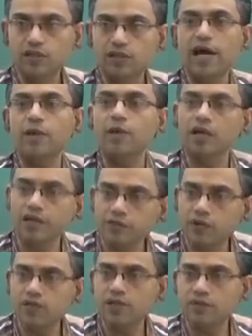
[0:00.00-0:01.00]
Thermal
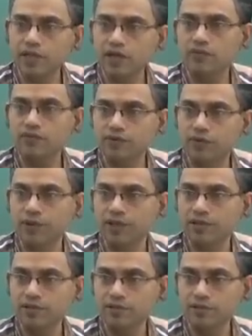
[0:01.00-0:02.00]
diffusivity of the fluid,
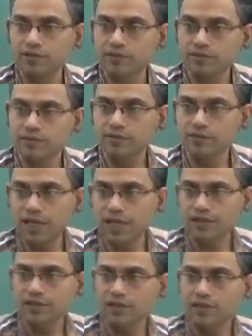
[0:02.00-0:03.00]

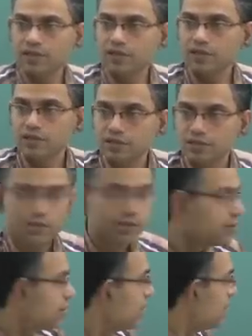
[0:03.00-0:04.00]
right.
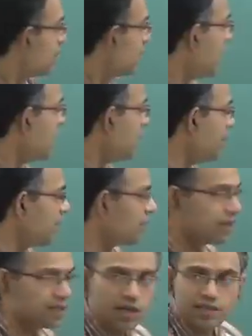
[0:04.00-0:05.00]
Kinematic
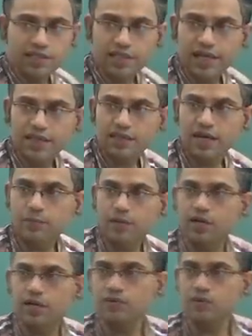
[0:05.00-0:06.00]
viscosity and thermal
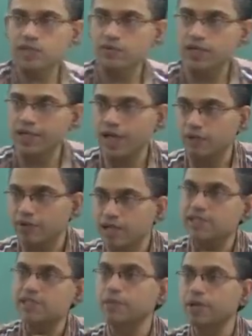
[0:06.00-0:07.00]
diffusivity are
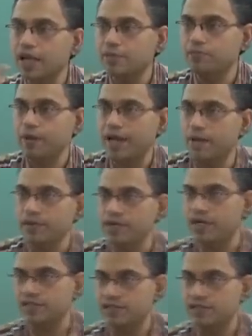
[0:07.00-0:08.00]
very similar
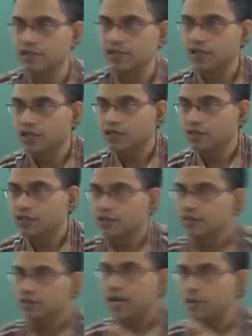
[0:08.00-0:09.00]
parameters.
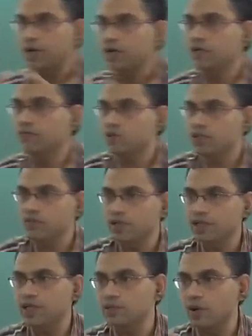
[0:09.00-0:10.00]
Thermal
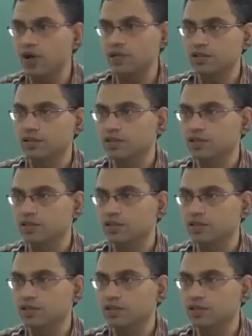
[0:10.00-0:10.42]
diffusivity is what?